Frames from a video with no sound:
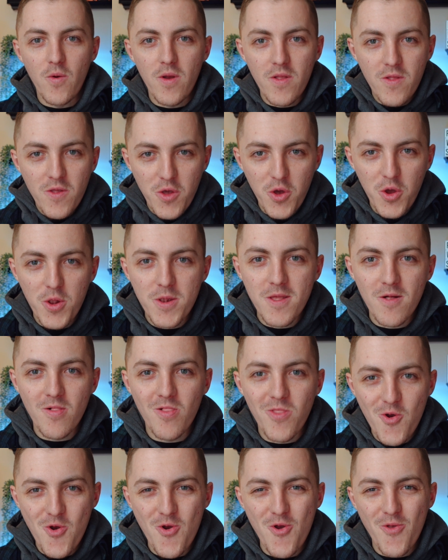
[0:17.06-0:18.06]
it's good to
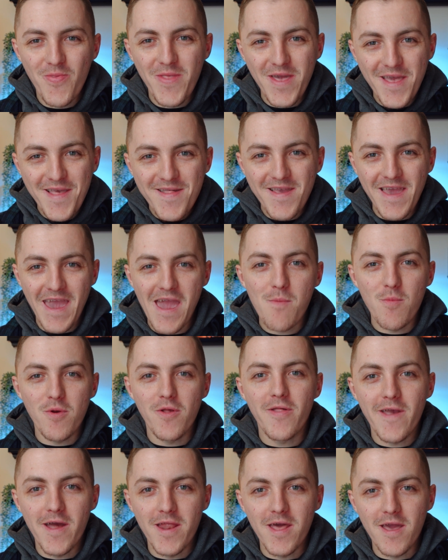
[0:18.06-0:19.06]
learn these camera
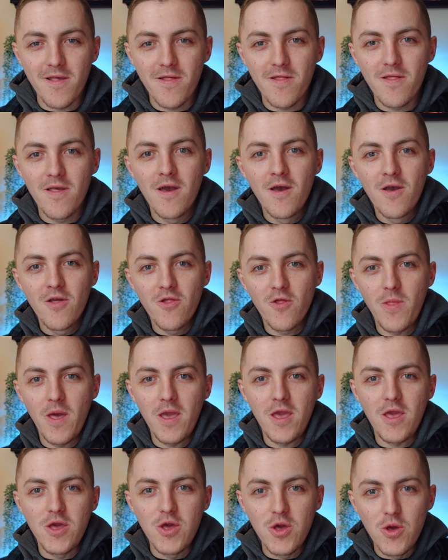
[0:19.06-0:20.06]
settings so that
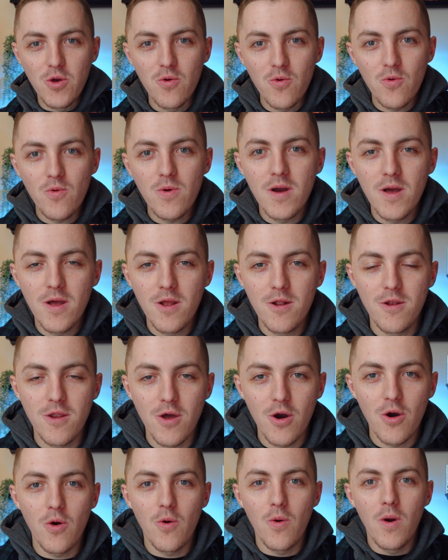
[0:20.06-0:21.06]
you
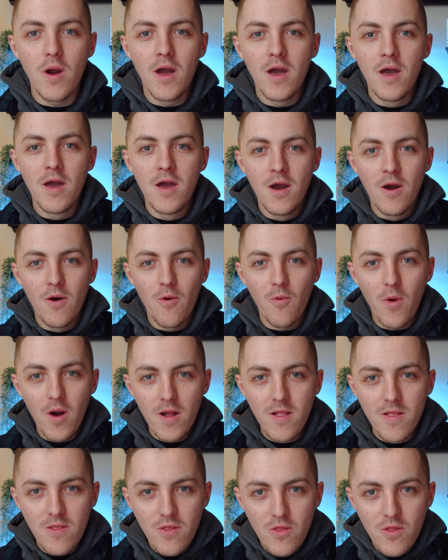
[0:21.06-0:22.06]
know
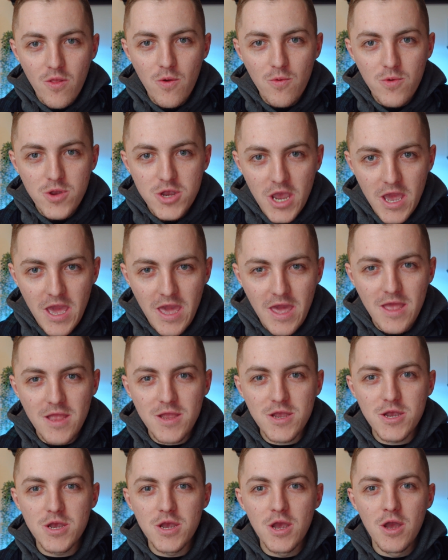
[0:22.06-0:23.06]
what to
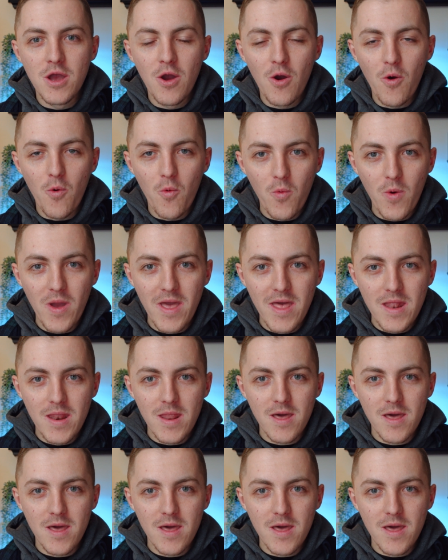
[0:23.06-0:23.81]
change when.